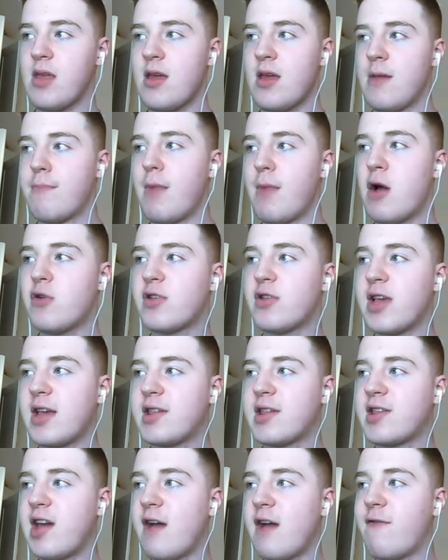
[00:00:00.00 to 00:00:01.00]
Mo
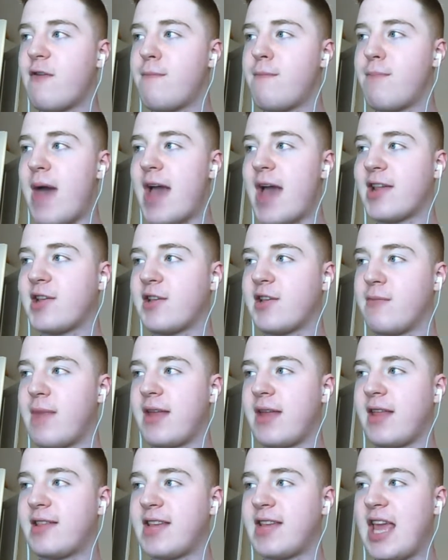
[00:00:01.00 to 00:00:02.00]
says tough when Bex doesn't
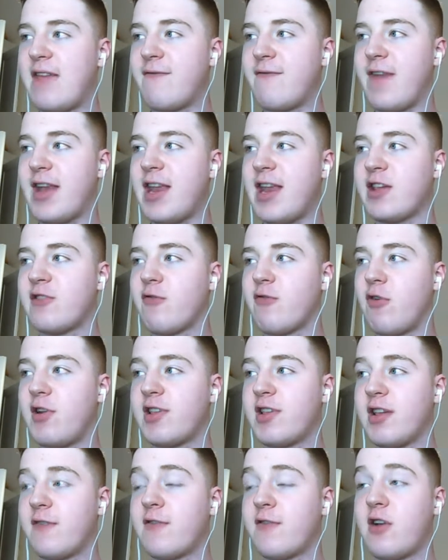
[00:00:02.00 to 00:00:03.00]
make the team. Van Nistelrooy
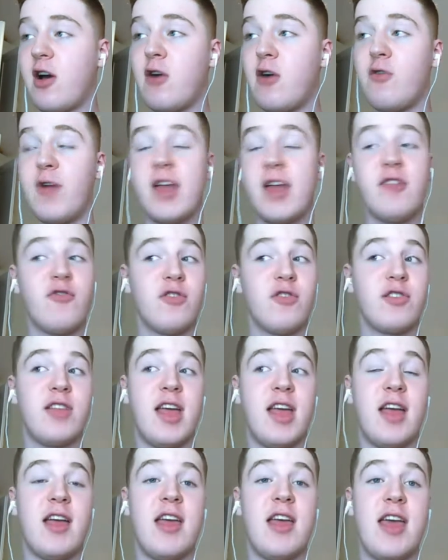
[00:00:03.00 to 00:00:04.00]
instead of Cole.
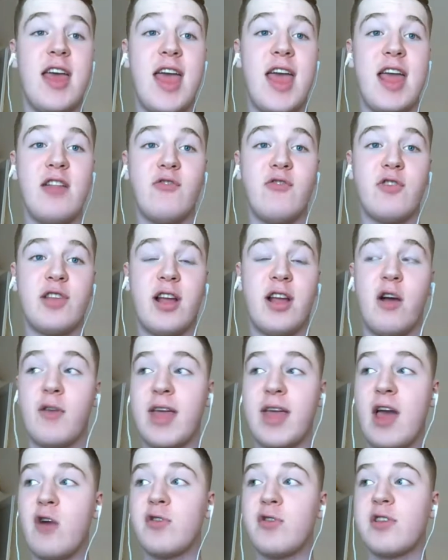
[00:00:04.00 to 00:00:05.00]
Interesting. I'll
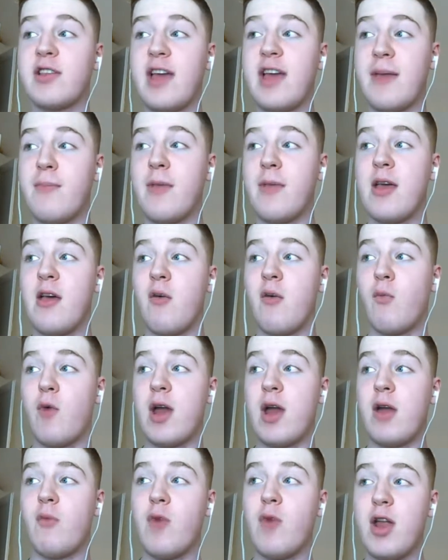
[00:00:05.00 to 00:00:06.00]
get onto them
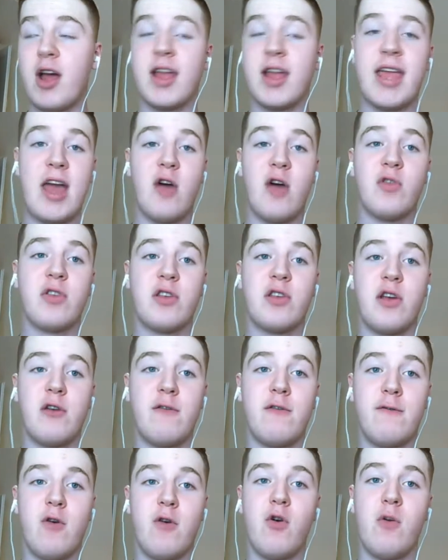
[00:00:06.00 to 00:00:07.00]
when I get onto
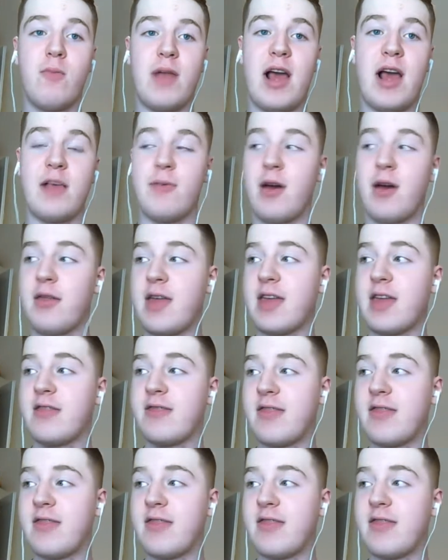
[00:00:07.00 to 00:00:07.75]
those forward players. But I think